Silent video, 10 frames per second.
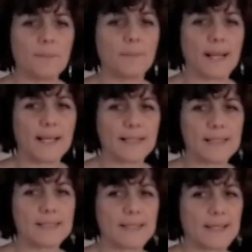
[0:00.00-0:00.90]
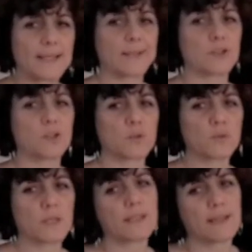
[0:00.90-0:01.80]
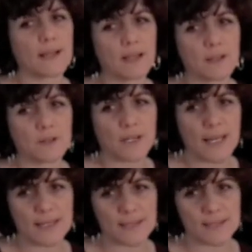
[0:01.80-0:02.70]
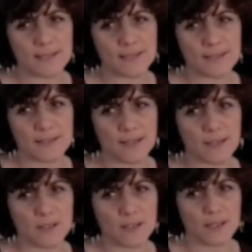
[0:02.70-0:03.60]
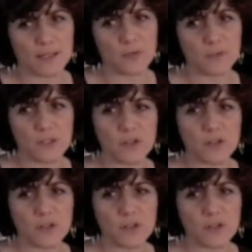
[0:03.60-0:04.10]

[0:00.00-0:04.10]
but I did take 2 intaglio classes at UT.